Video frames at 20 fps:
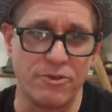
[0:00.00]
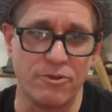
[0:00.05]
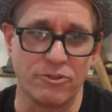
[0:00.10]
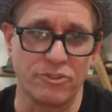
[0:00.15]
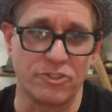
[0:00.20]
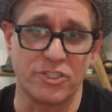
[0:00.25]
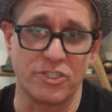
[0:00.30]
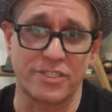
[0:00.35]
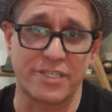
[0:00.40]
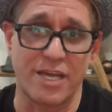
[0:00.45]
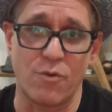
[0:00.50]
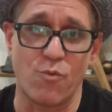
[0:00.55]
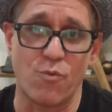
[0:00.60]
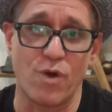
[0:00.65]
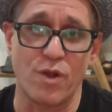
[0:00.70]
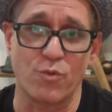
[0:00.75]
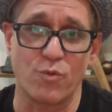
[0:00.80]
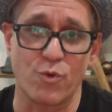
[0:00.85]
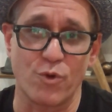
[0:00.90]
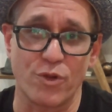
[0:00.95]
you'll just get
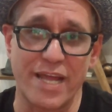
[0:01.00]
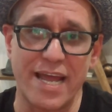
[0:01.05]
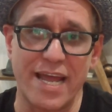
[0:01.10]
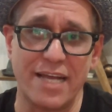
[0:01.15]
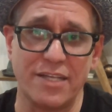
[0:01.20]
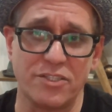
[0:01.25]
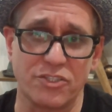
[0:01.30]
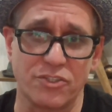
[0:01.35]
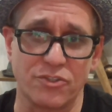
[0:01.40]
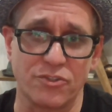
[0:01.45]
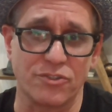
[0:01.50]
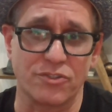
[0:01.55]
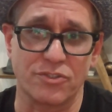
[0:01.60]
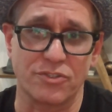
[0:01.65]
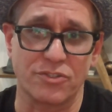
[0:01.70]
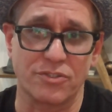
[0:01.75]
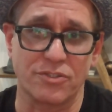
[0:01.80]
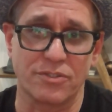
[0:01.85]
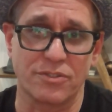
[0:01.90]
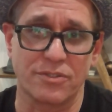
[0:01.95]
one-word
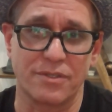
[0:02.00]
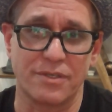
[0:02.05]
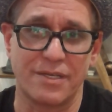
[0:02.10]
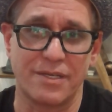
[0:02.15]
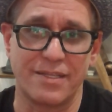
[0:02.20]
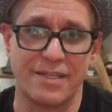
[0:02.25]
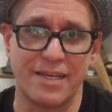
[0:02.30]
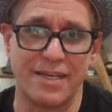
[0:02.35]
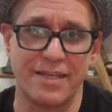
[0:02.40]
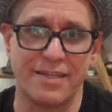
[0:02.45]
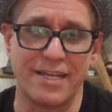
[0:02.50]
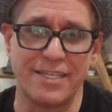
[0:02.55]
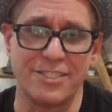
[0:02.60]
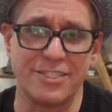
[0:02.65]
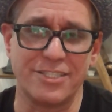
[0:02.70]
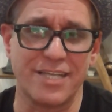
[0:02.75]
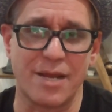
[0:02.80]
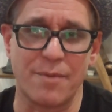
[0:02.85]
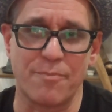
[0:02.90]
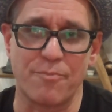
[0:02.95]
answers, and
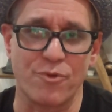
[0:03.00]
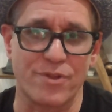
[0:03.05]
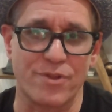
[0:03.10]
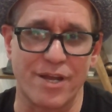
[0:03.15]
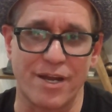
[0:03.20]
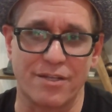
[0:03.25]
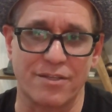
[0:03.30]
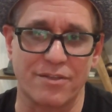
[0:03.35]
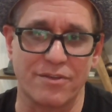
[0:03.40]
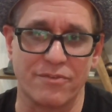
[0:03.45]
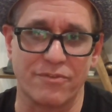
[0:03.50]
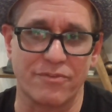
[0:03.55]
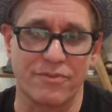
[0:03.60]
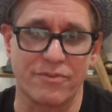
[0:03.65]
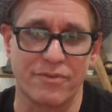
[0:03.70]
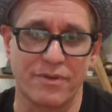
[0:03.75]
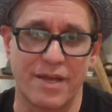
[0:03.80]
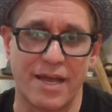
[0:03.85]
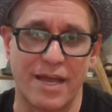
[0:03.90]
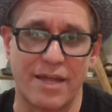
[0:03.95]
that's not productive
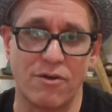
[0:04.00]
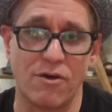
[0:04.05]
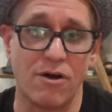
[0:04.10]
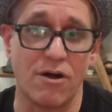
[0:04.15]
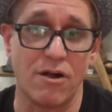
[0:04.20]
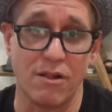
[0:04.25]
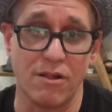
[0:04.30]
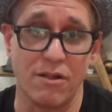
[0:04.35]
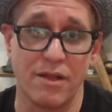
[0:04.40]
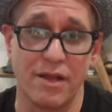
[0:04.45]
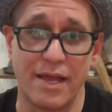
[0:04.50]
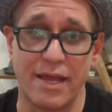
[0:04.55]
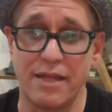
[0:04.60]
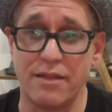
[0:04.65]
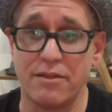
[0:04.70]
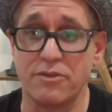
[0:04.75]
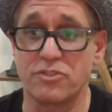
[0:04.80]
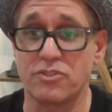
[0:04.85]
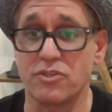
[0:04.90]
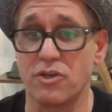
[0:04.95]
at all.
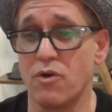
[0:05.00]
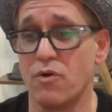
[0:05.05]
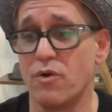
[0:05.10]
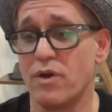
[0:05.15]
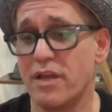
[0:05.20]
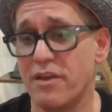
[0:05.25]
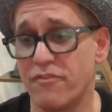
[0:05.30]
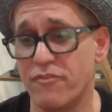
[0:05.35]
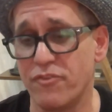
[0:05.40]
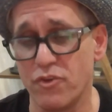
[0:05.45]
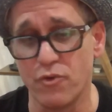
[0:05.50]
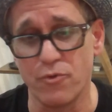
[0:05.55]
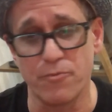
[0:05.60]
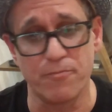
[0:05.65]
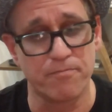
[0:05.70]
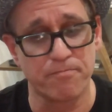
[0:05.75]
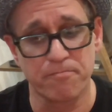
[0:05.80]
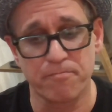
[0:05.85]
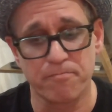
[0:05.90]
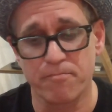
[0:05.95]
And so if you
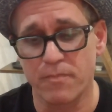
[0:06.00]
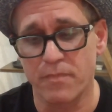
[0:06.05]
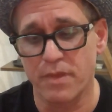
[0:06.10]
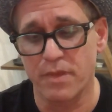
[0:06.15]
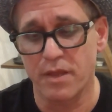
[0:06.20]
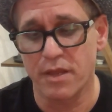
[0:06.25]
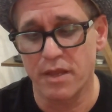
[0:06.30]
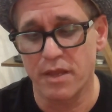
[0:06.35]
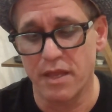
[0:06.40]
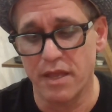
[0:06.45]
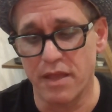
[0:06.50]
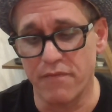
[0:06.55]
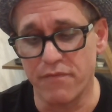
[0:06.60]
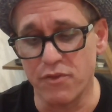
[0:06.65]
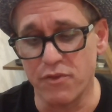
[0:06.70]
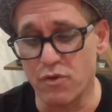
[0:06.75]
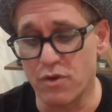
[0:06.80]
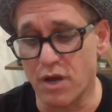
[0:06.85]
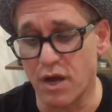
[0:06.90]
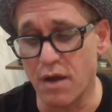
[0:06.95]

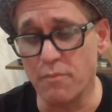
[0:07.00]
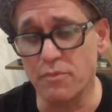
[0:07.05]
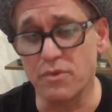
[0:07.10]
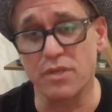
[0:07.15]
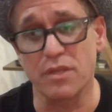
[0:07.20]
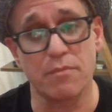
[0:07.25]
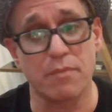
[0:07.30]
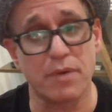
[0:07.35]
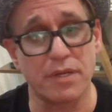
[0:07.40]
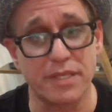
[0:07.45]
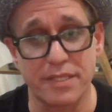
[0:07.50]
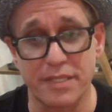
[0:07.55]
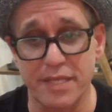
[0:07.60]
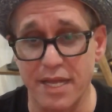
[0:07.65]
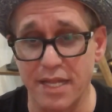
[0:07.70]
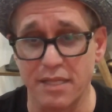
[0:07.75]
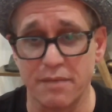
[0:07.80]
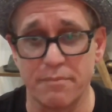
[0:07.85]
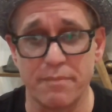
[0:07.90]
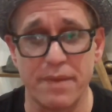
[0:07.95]
come to them on a
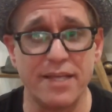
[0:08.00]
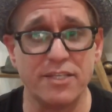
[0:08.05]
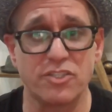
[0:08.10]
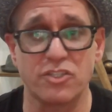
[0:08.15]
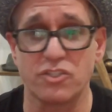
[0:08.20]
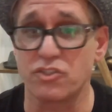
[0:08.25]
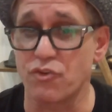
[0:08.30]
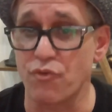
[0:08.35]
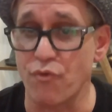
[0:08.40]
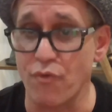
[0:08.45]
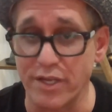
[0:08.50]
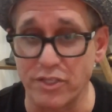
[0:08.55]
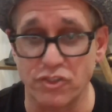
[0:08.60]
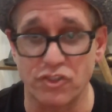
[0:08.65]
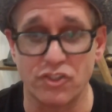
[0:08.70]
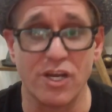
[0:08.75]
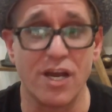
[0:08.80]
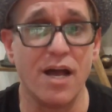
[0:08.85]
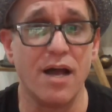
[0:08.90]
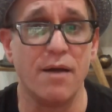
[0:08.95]
daily basis, great
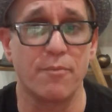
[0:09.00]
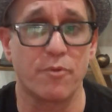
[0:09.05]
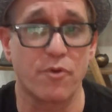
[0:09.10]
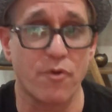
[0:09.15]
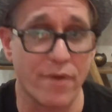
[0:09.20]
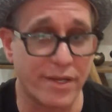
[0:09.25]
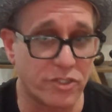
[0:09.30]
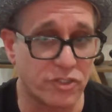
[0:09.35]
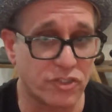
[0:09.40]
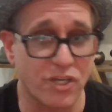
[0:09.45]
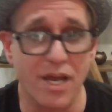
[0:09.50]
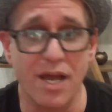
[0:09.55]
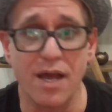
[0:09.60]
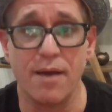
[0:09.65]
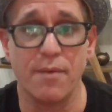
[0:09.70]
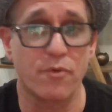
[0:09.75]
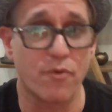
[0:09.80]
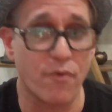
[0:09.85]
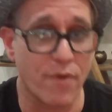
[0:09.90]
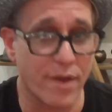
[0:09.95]
job, great
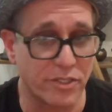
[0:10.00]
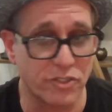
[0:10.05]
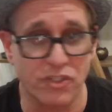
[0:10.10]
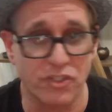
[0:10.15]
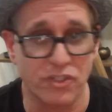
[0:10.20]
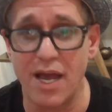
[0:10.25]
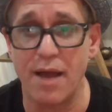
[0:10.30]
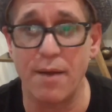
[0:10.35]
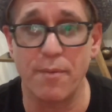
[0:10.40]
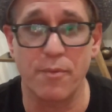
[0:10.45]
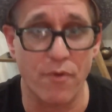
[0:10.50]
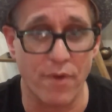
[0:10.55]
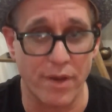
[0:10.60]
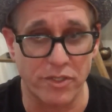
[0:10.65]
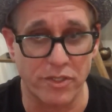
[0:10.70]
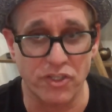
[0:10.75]
job, great job, great